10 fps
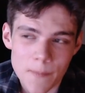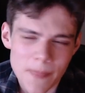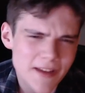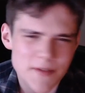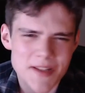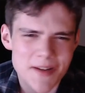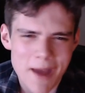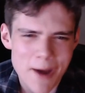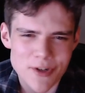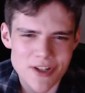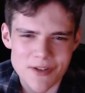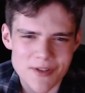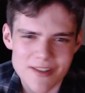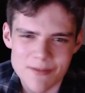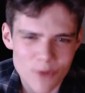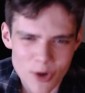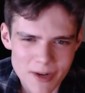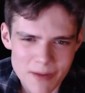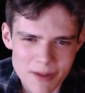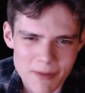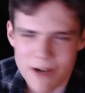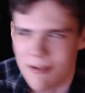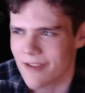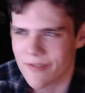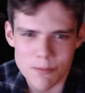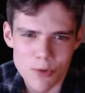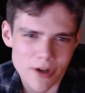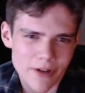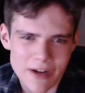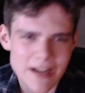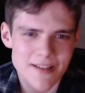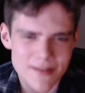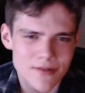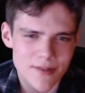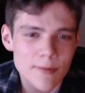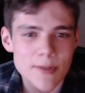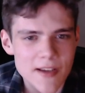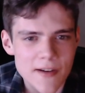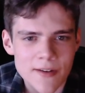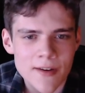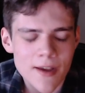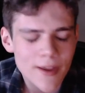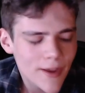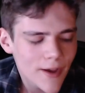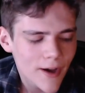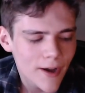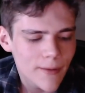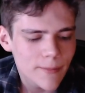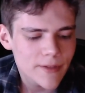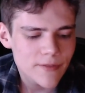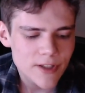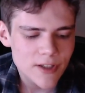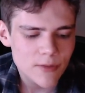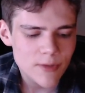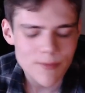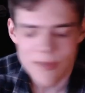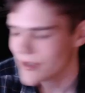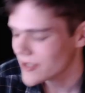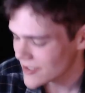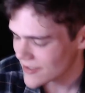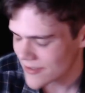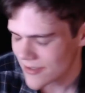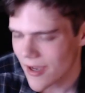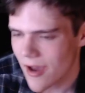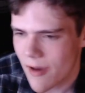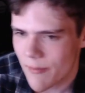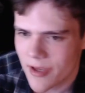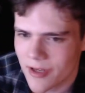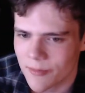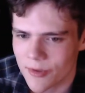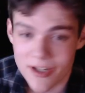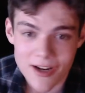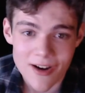Like it was in a pouch, and you just warm it up in the microwave, and you pour it on rice. It was good. And for dinner, we had BLTs and a burrito.